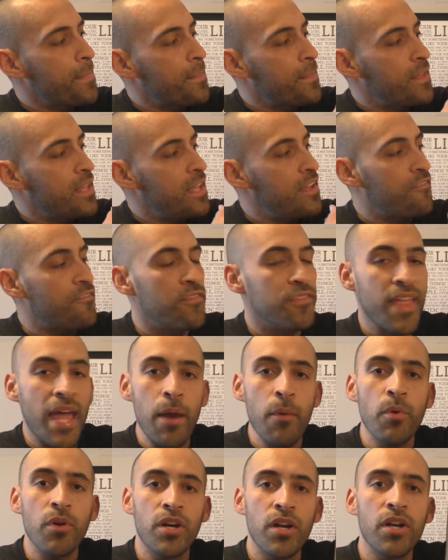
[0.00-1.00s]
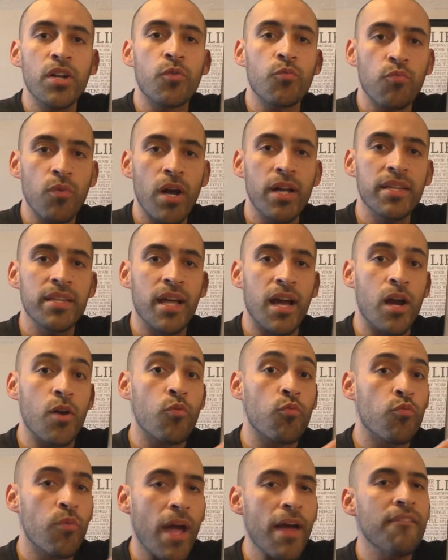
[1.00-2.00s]
if they were going to run a
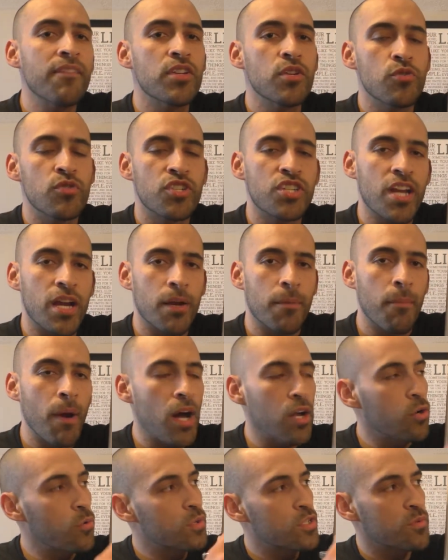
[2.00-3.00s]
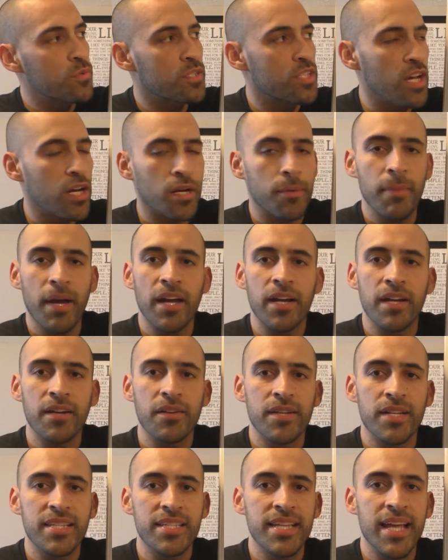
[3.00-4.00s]
revenue share model, which we'll talk about here
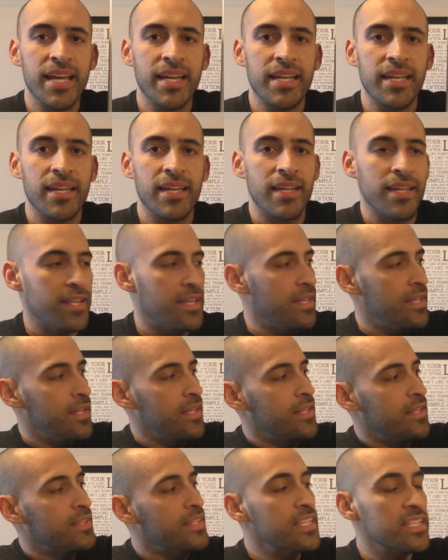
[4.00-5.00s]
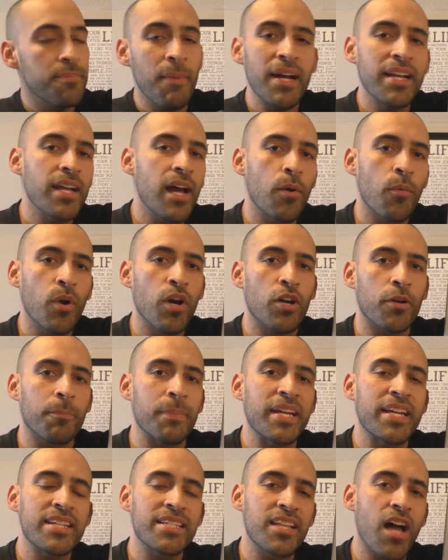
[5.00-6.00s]
in a second, this might not work
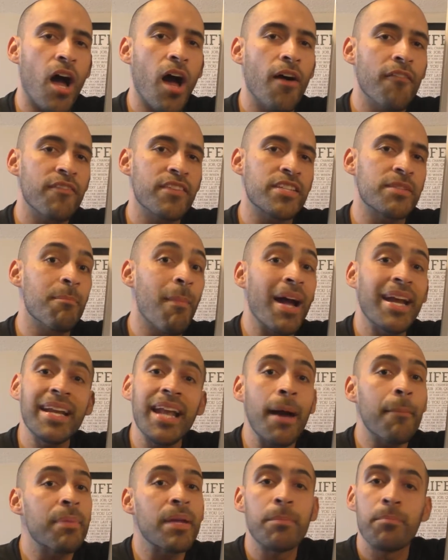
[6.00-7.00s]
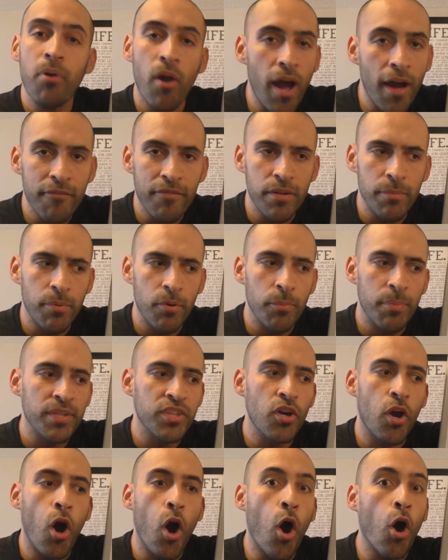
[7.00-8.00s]
because the office might not be profitable, but
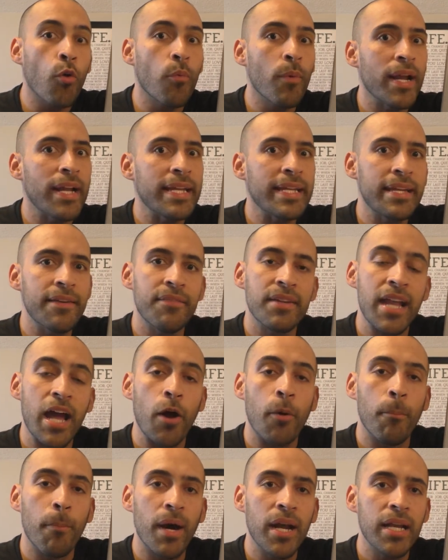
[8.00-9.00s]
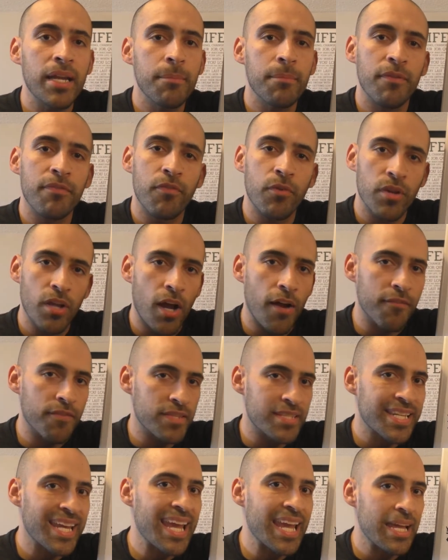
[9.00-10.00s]
they're already giving out money before the
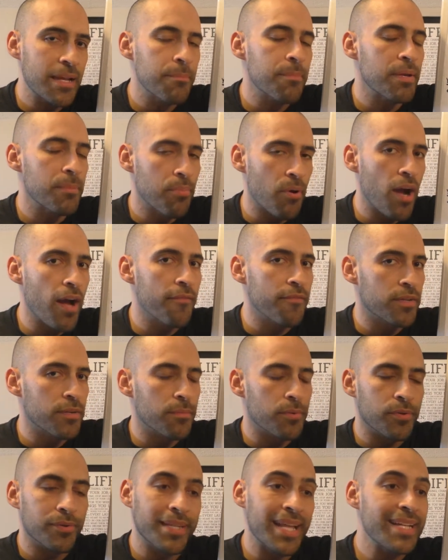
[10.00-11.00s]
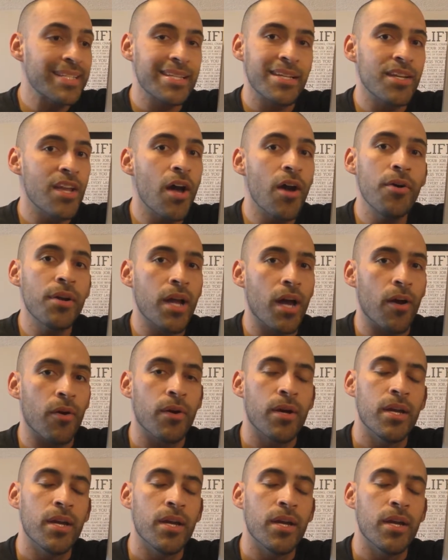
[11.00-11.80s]
office can be profitable. And that's a no-go.